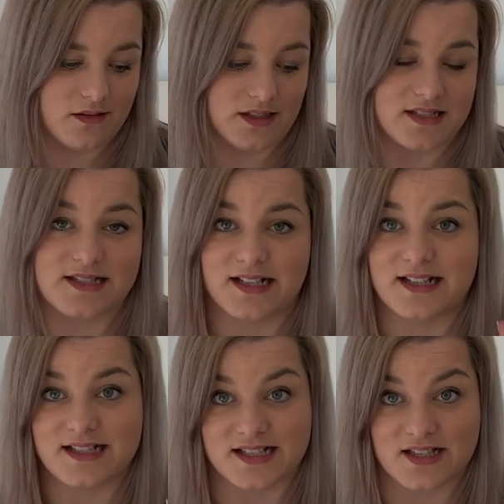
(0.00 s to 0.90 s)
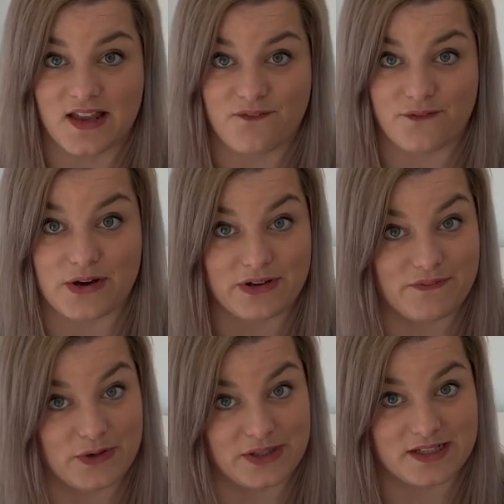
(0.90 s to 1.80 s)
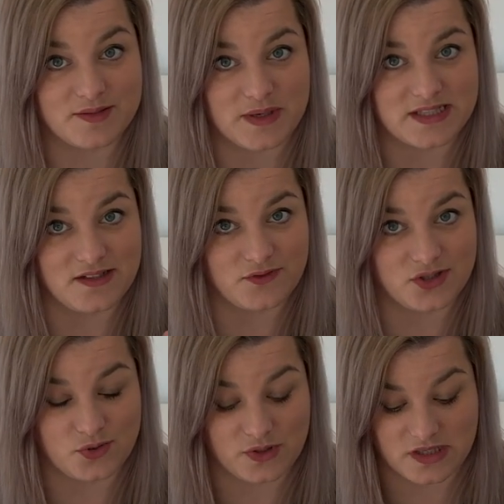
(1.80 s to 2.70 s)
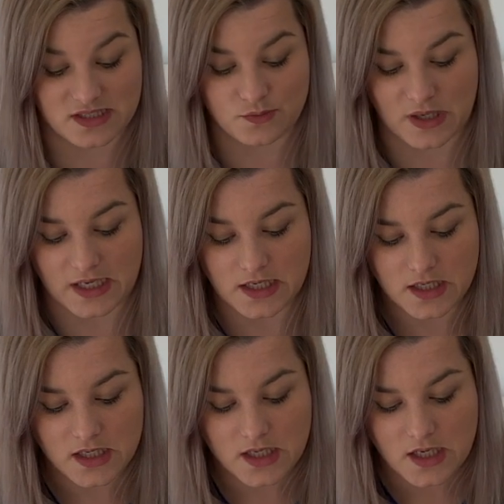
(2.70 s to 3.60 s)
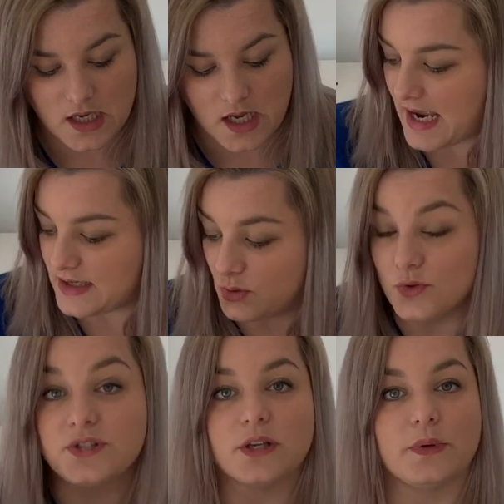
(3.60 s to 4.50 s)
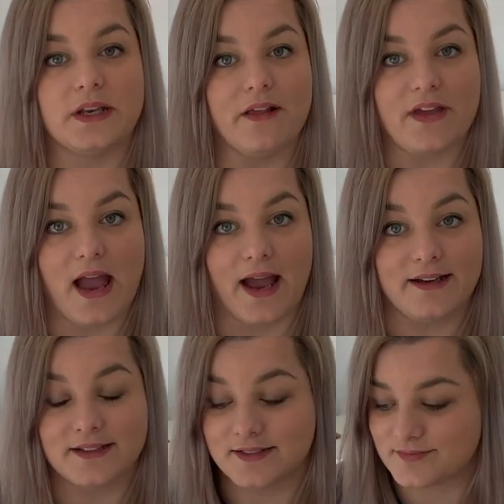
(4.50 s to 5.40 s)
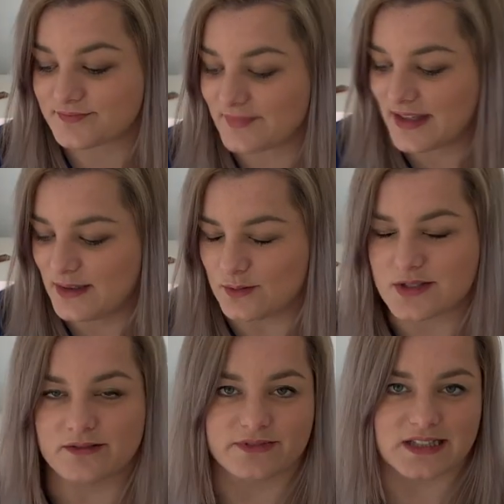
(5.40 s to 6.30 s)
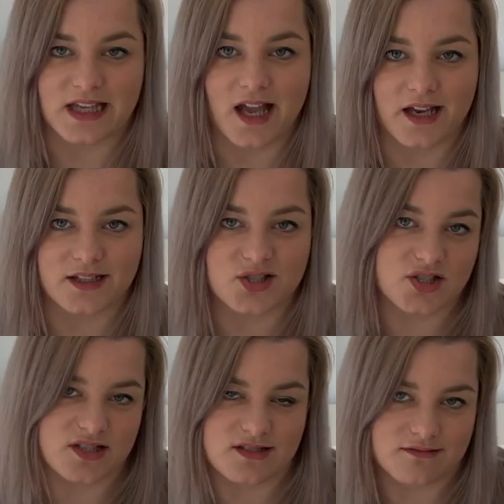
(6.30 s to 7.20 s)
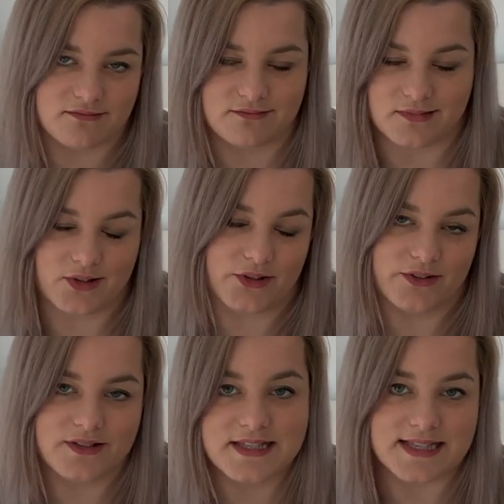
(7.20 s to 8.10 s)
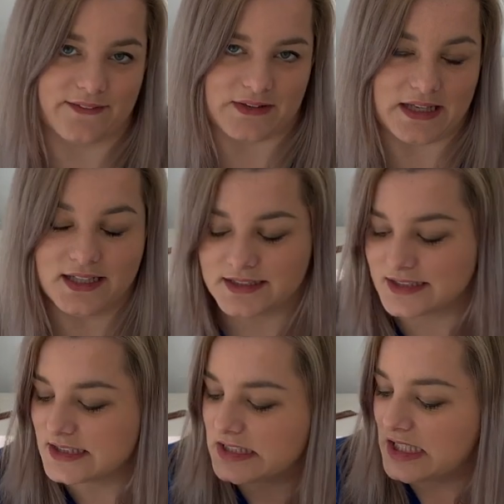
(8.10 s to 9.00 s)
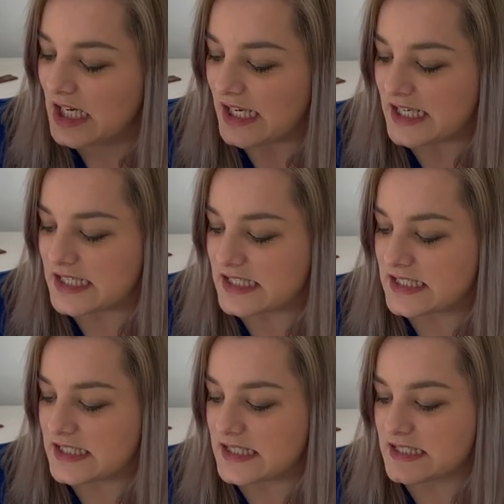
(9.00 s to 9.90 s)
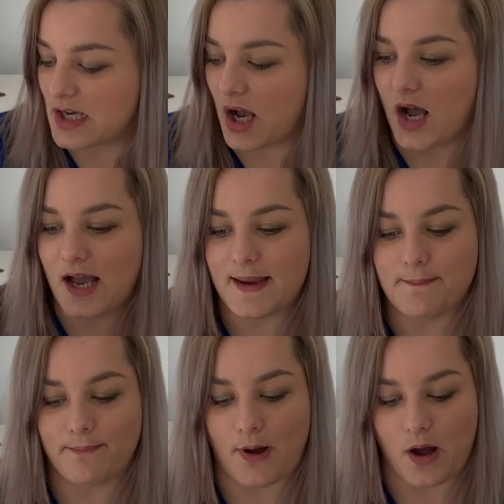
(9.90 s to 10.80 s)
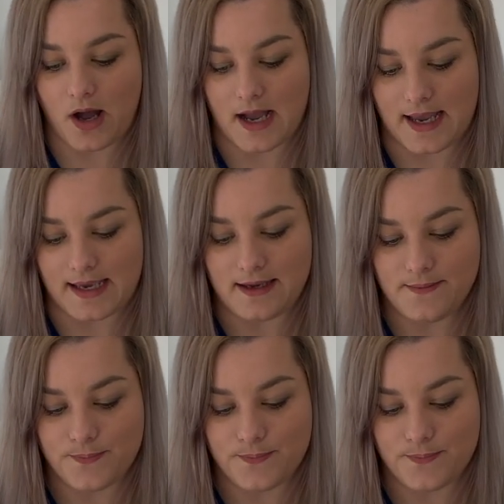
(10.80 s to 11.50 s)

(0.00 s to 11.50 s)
Like I said, it does get very, very expensive to do it this way. And also another hack, it's not really a hack, it's just, you know, savvy, is I buy